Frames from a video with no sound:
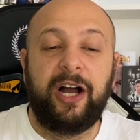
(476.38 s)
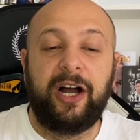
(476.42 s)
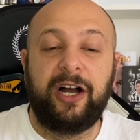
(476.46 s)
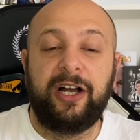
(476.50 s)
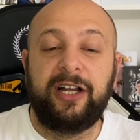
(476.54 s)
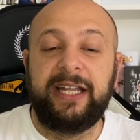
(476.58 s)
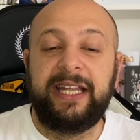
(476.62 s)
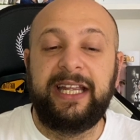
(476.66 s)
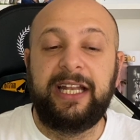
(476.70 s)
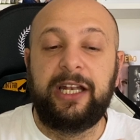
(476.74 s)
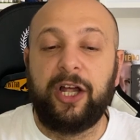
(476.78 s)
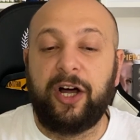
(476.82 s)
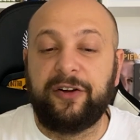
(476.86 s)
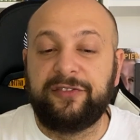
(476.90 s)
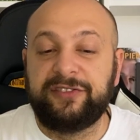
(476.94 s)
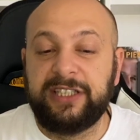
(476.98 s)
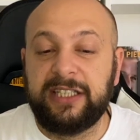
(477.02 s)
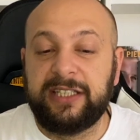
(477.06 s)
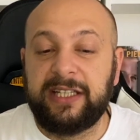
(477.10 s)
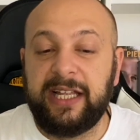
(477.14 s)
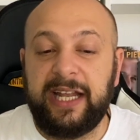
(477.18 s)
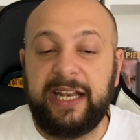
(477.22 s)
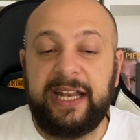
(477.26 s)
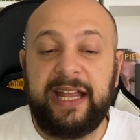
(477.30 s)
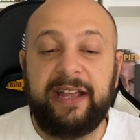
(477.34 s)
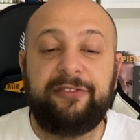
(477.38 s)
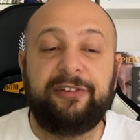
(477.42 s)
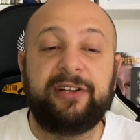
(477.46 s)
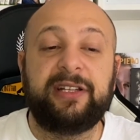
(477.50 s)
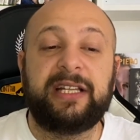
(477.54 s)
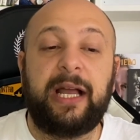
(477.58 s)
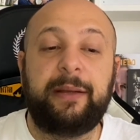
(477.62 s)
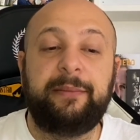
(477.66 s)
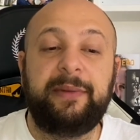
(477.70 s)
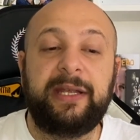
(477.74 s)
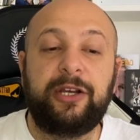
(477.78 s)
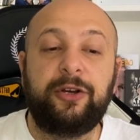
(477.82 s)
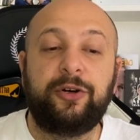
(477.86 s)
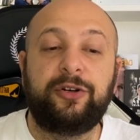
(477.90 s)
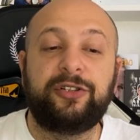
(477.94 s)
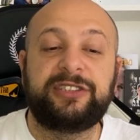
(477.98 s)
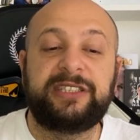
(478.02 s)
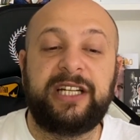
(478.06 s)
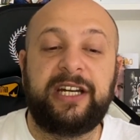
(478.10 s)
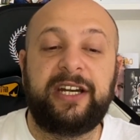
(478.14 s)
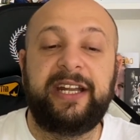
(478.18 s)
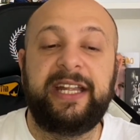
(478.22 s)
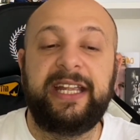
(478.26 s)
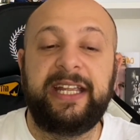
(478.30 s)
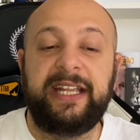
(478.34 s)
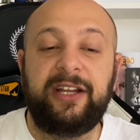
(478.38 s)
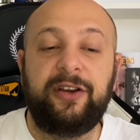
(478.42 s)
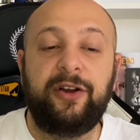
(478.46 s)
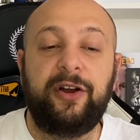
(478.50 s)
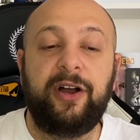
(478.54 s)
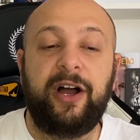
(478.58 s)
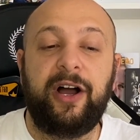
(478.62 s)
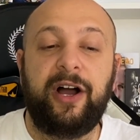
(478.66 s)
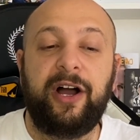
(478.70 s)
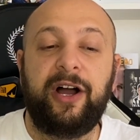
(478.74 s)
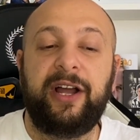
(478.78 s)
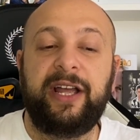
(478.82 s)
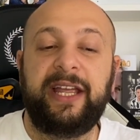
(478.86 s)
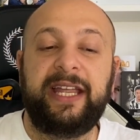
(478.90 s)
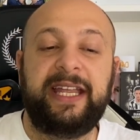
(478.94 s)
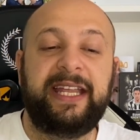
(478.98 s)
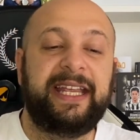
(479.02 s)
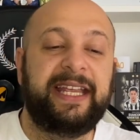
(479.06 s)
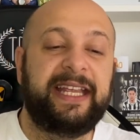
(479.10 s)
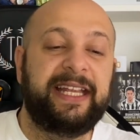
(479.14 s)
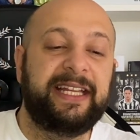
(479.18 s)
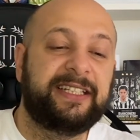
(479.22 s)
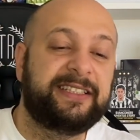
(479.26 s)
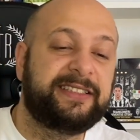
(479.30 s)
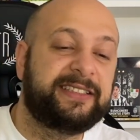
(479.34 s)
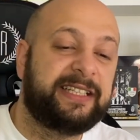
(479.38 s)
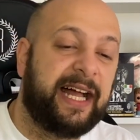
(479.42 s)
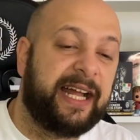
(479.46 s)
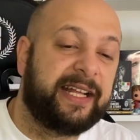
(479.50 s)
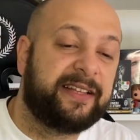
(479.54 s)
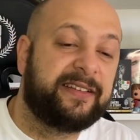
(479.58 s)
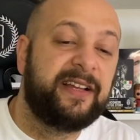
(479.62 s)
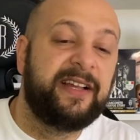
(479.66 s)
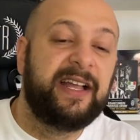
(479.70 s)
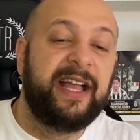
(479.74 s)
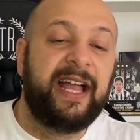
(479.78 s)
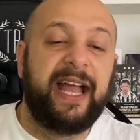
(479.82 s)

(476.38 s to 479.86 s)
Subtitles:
He loves it, and every time he goes there he eats that.